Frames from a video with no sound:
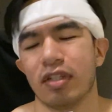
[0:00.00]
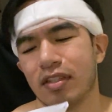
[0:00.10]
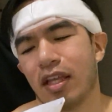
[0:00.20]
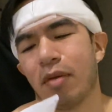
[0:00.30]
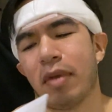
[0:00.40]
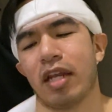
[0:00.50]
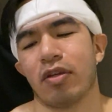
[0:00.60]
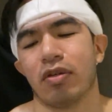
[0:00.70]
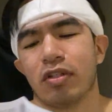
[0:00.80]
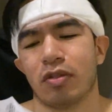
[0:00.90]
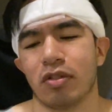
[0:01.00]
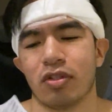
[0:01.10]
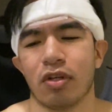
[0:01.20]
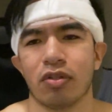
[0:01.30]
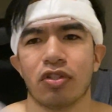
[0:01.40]
It's not a manual. It's
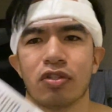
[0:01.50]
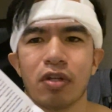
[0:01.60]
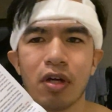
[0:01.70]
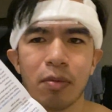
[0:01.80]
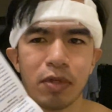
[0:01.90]
just a